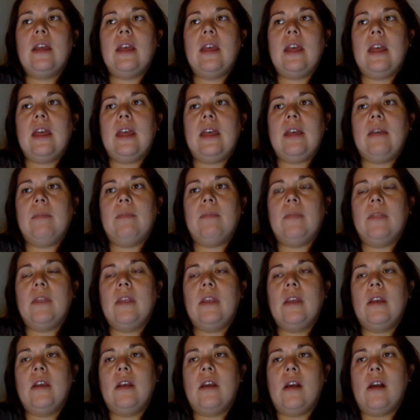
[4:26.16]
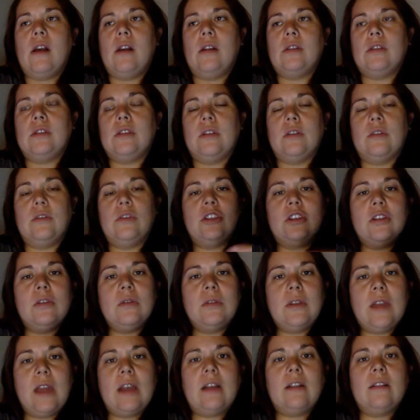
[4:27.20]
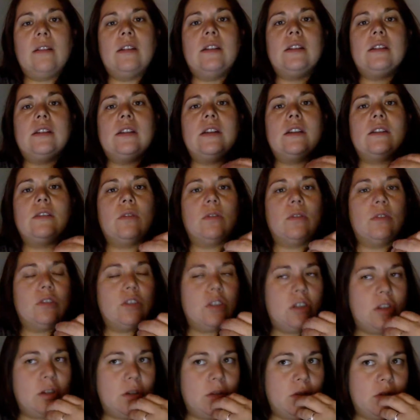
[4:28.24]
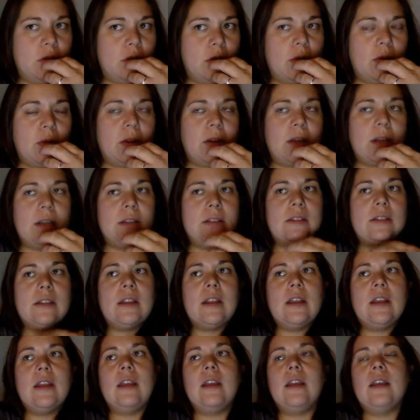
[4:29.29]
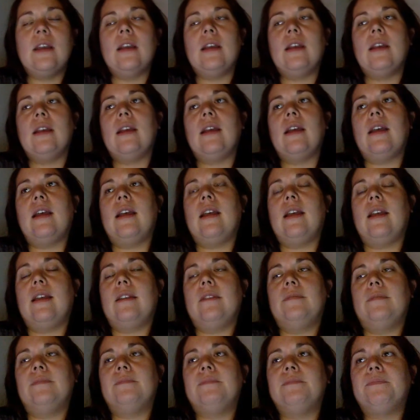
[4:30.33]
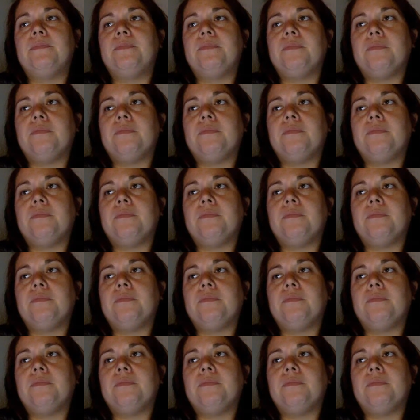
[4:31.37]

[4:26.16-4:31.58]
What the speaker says: Um, Also, chew necklaces or chew toys. Um,